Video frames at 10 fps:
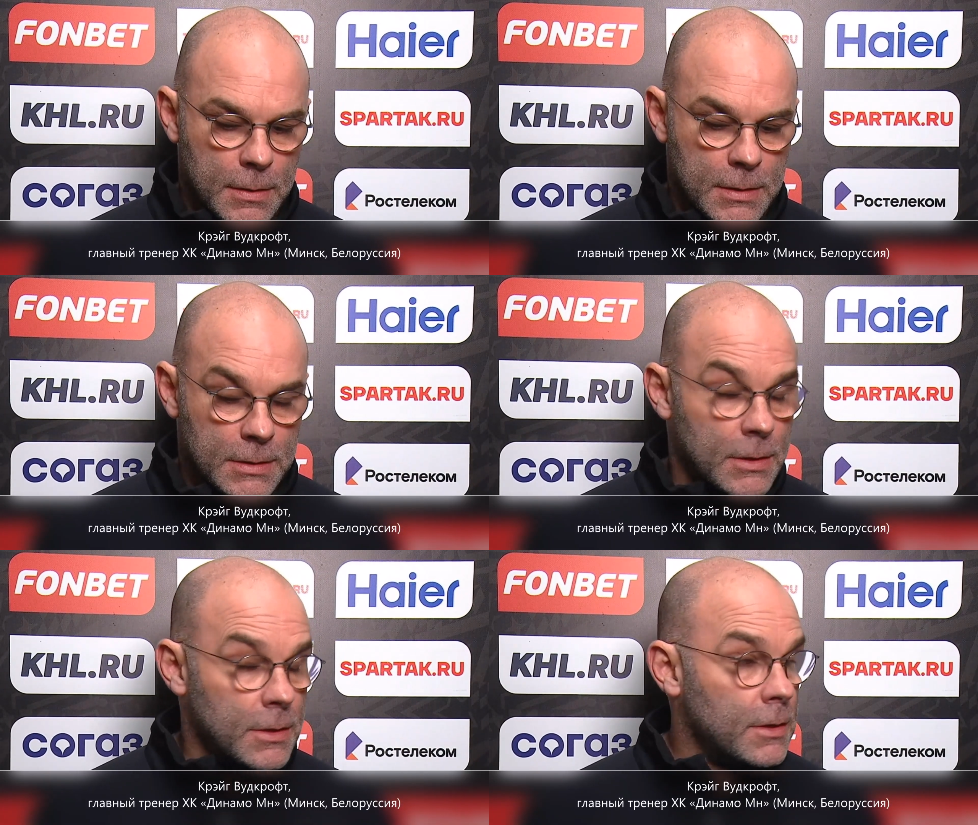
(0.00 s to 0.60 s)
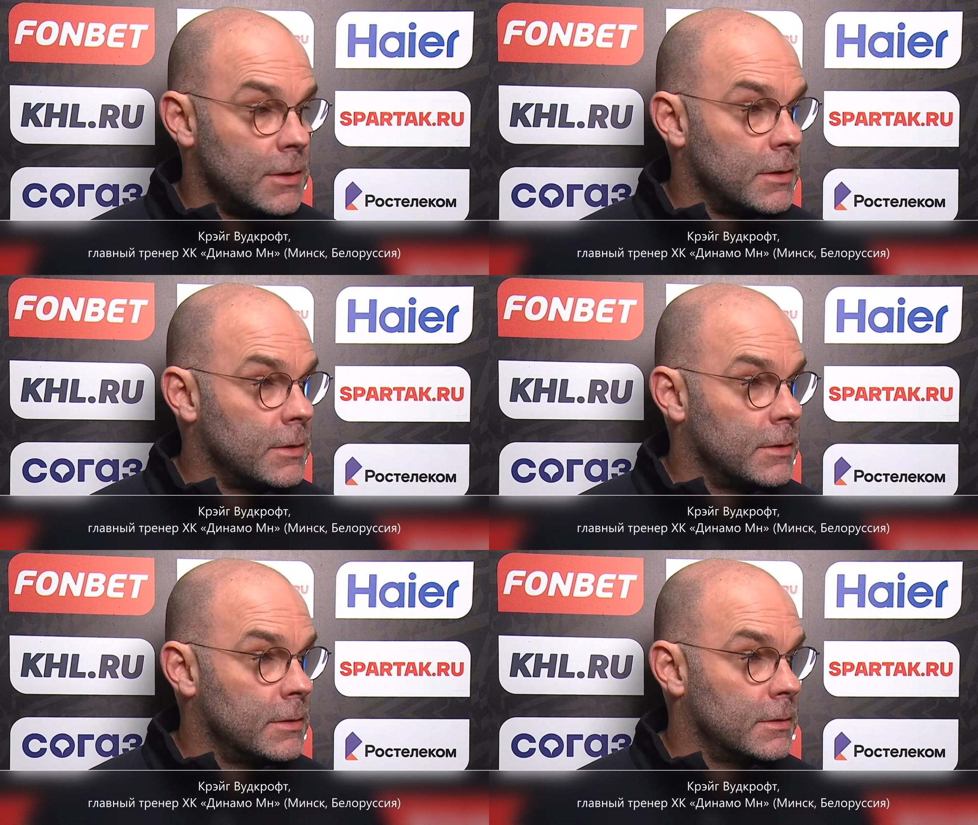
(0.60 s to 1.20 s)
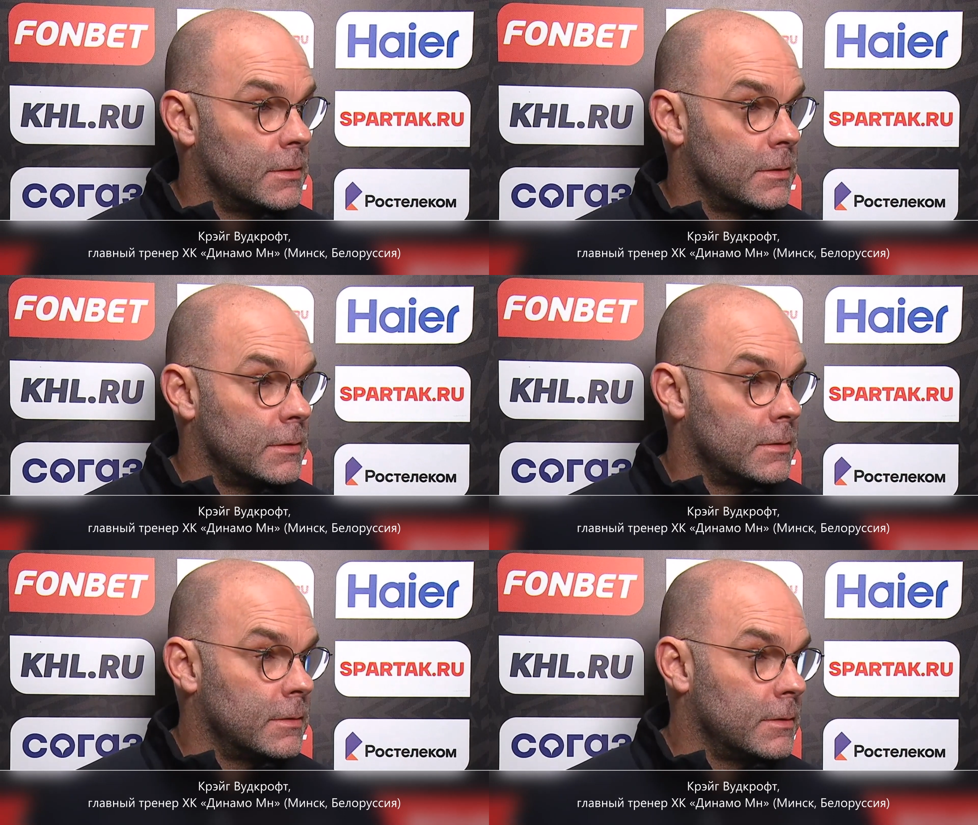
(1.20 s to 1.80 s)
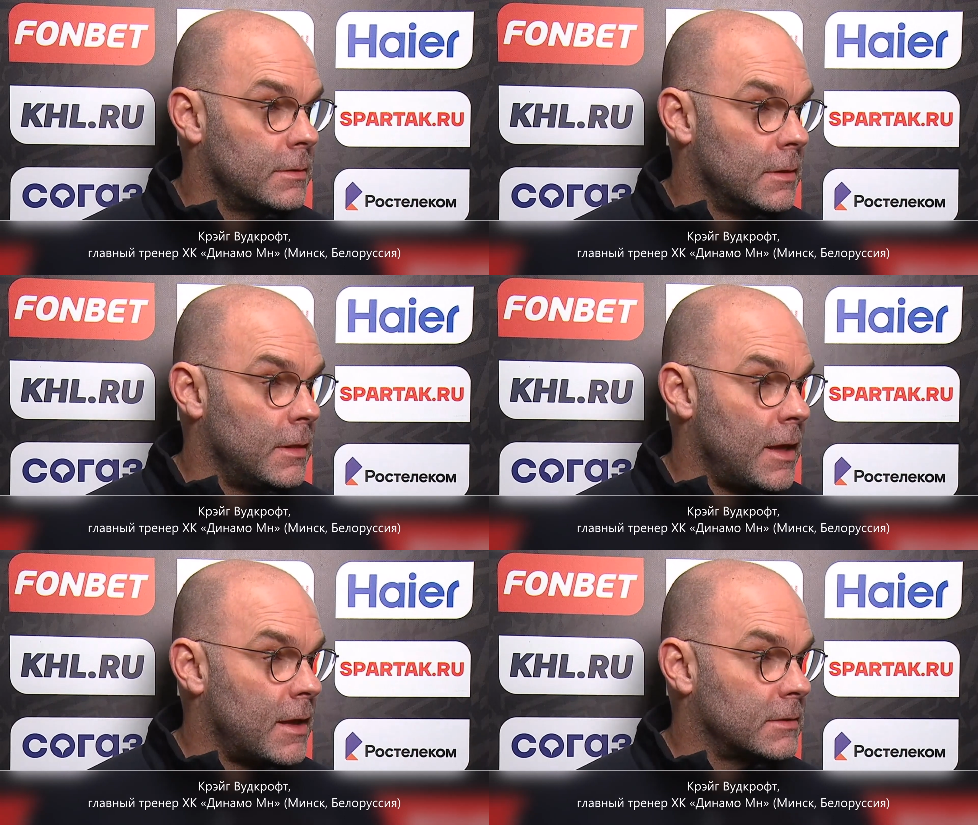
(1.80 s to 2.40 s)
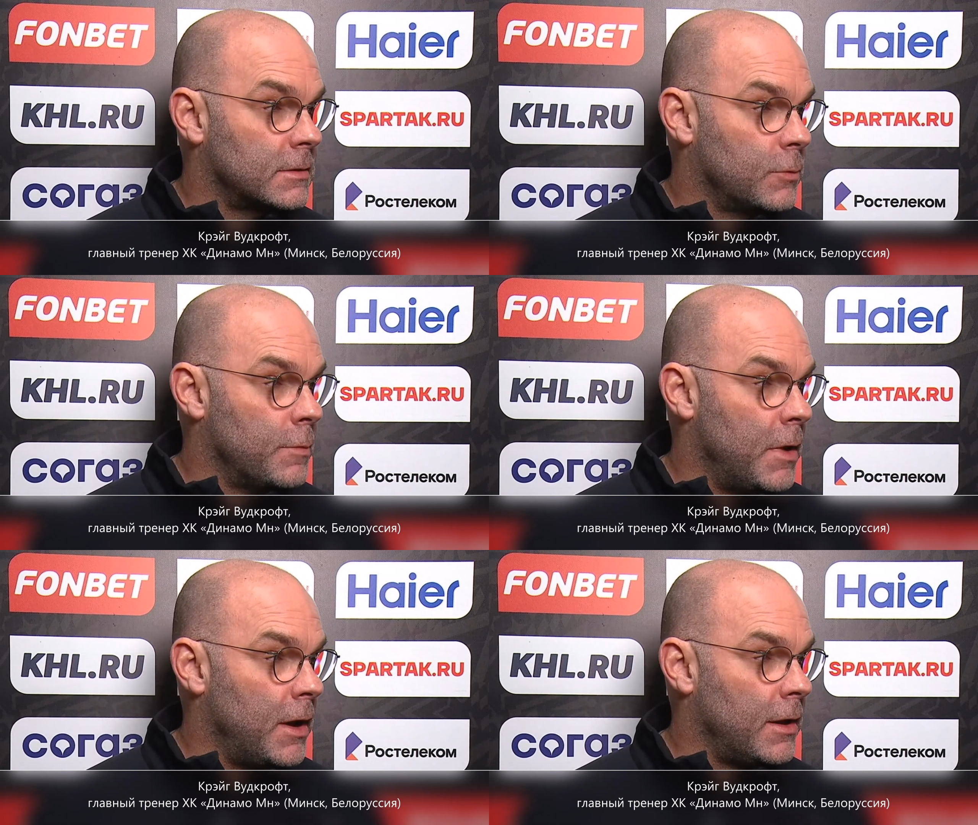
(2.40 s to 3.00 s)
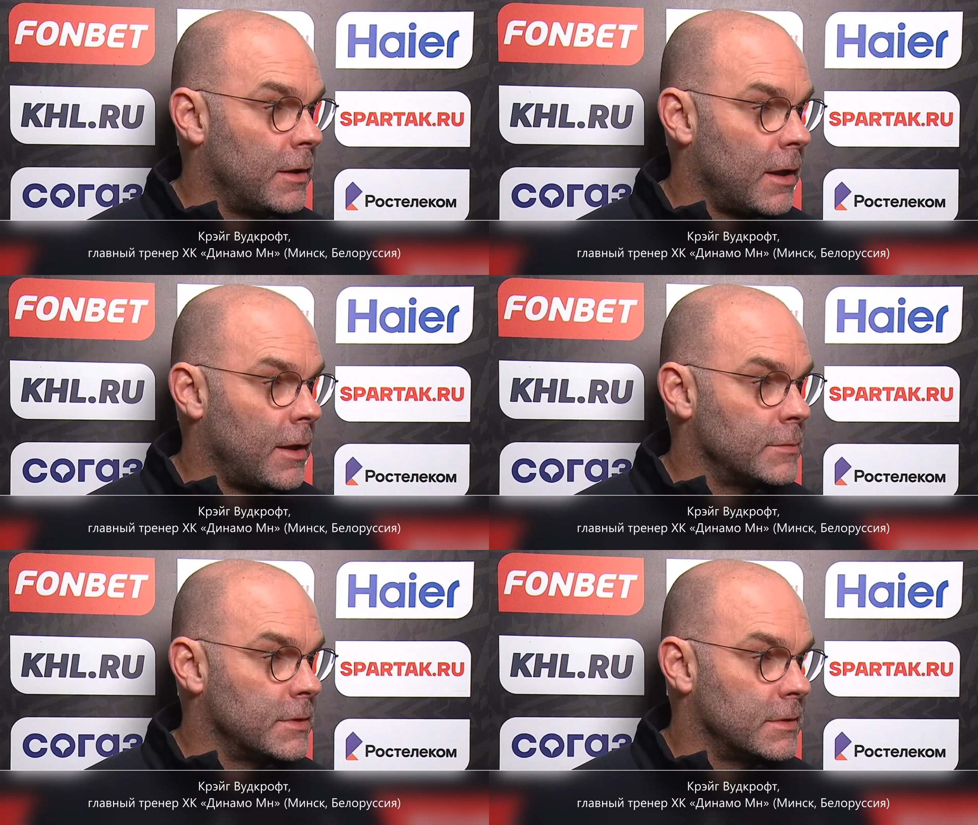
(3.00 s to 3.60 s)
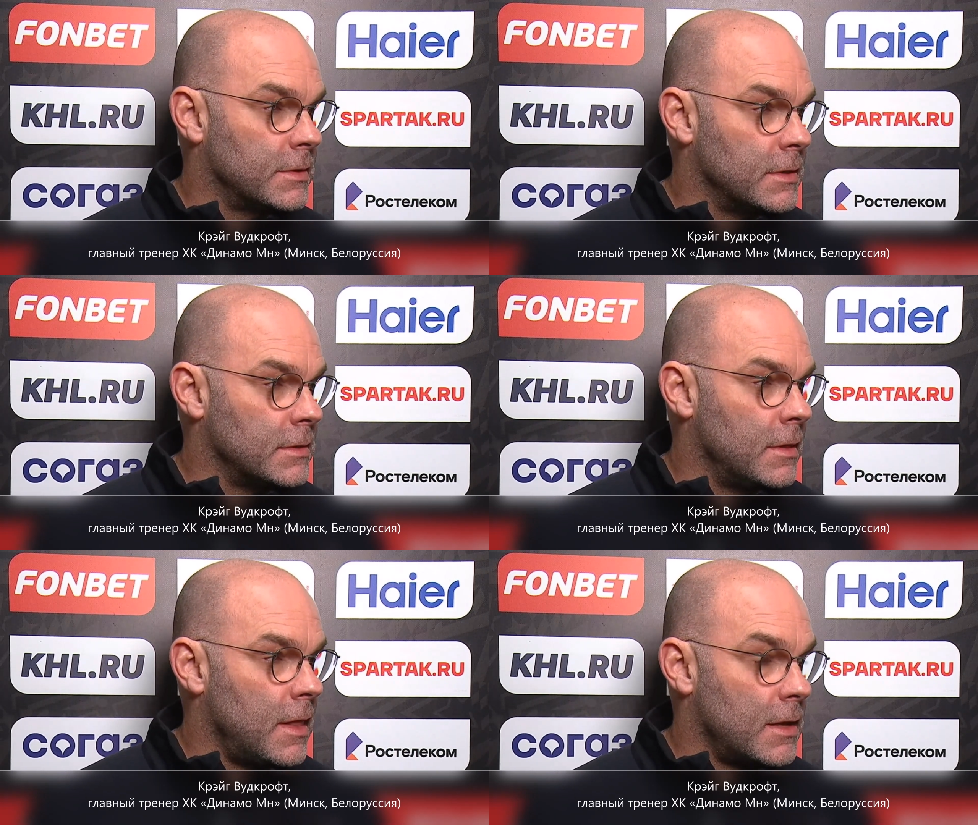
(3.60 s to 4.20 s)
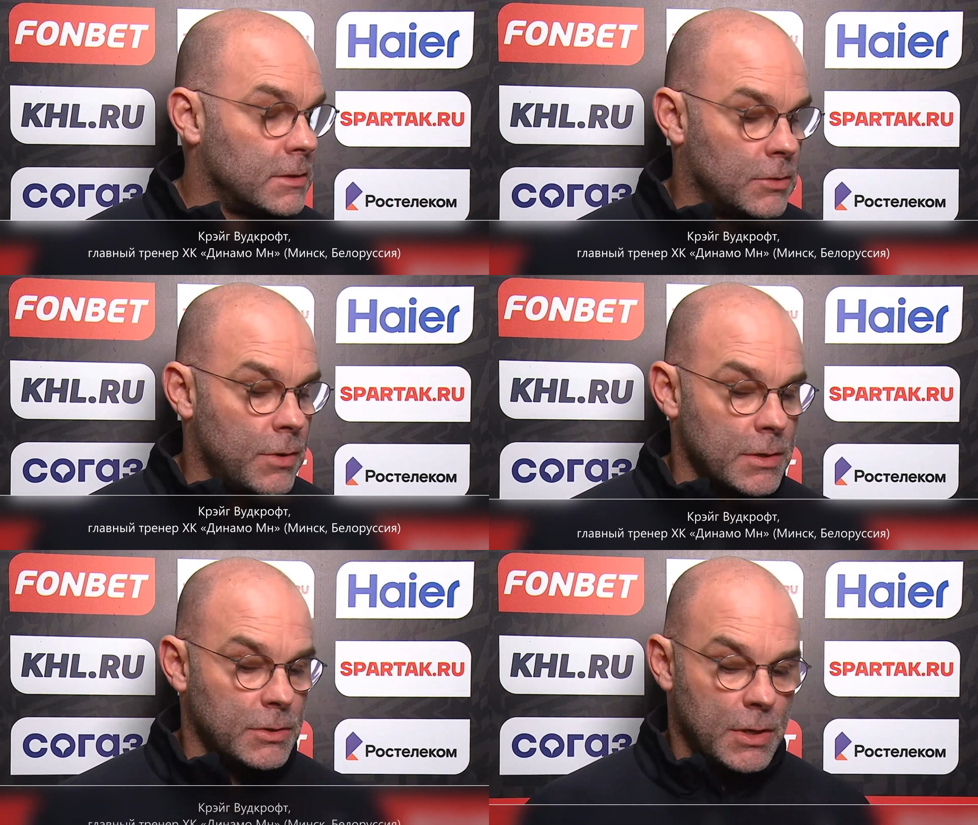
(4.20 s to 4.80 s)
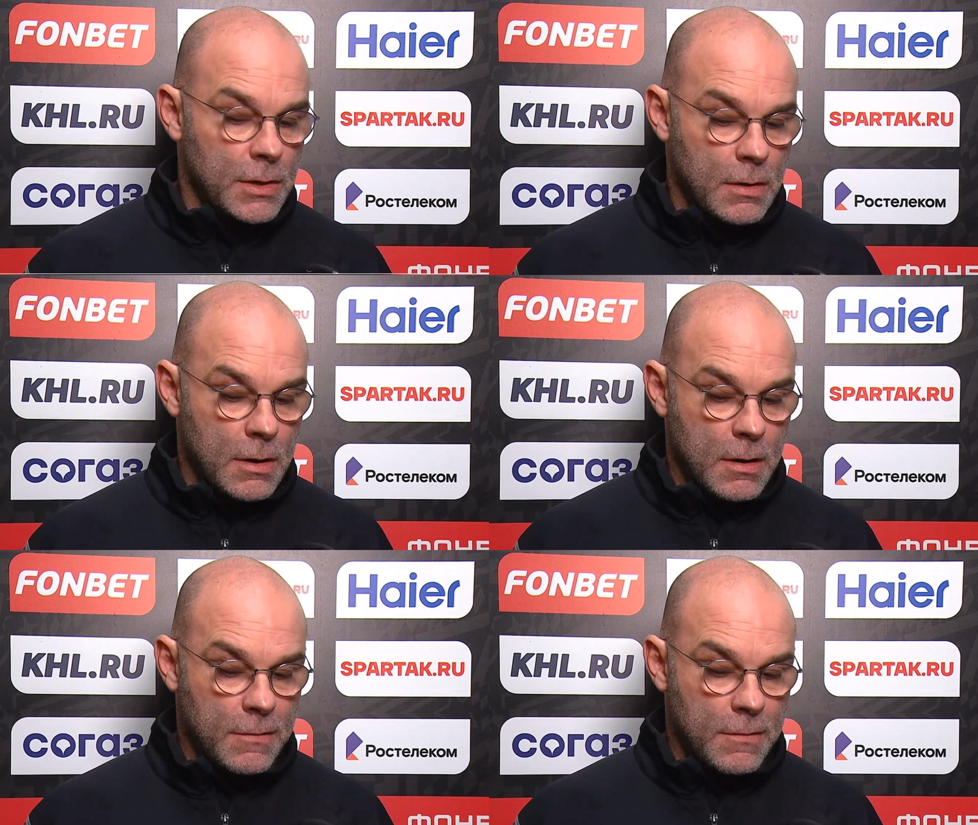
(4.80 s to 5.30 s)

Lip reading: These are the last remaining games of the season, the last stretch, and